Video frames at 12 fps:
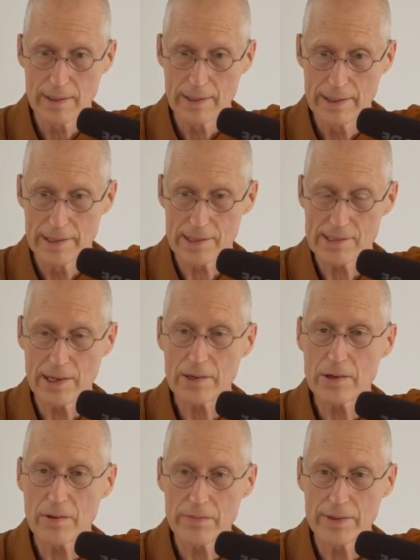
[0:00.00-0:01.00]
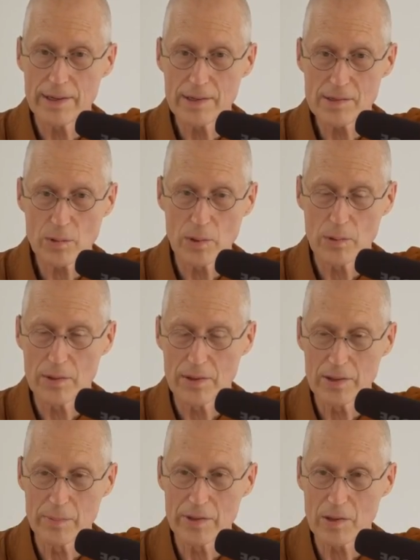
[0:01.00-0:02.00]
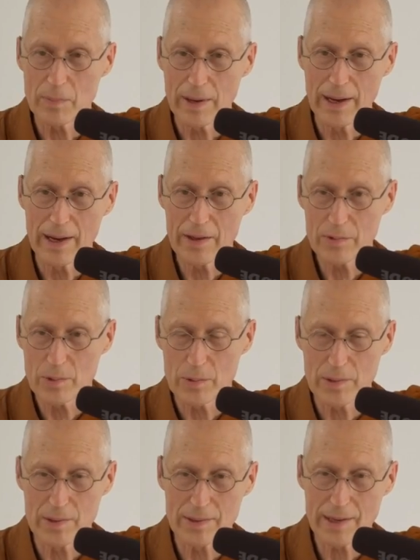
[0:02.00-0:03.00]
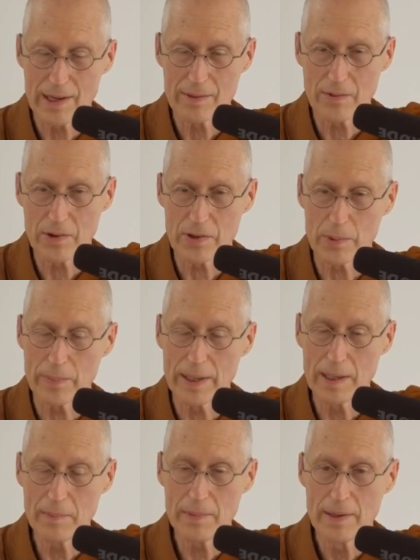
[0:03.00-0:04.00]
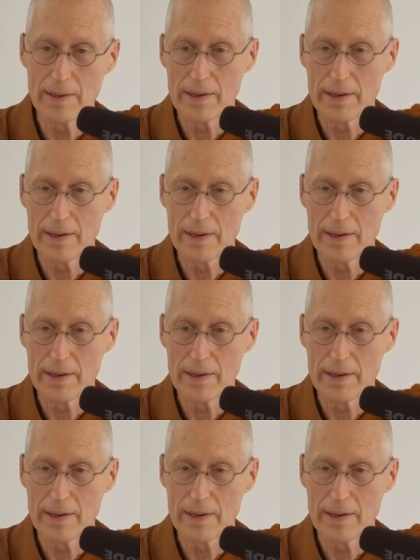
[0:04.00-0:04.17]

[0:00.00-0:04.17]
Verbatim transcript: in the center of things, where we're on the middle path, where we're kind of on the beam,